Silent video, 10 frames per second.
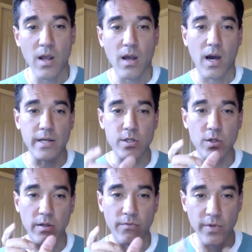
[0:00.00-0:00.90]
I
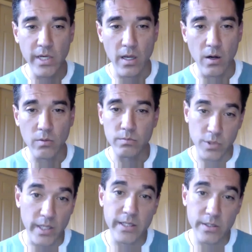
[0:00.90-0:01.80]
took a video.
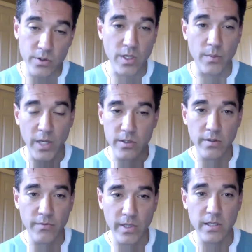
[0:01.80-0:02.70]
So I did do something. I
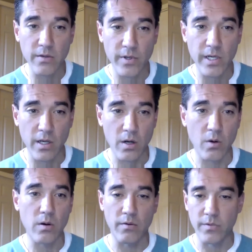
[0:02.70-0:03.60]
did a
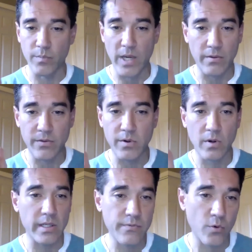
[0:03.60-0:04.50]
video of about
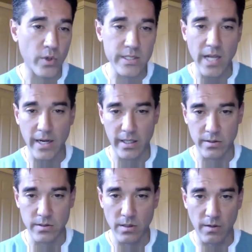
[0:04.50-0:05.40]
30, 40
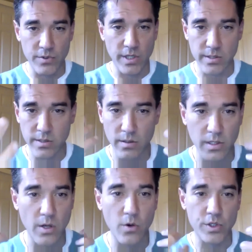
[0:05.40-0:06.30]
seconds of just
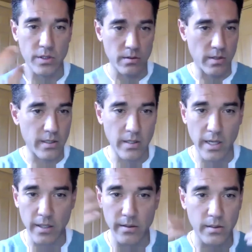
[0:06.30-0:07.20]
the ocean
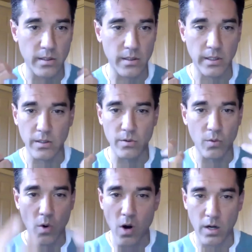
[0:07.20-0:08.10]
and the, you know, the
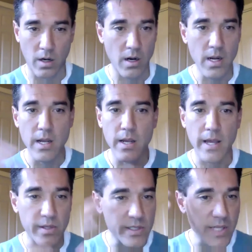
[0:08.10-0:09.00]
water
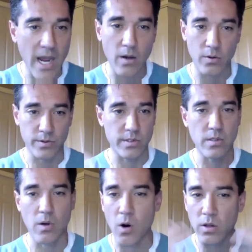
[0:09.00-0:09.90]
and the
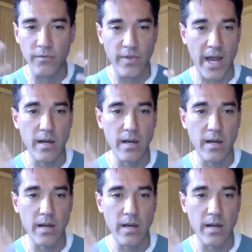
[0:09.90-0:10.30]
sounds, all of that.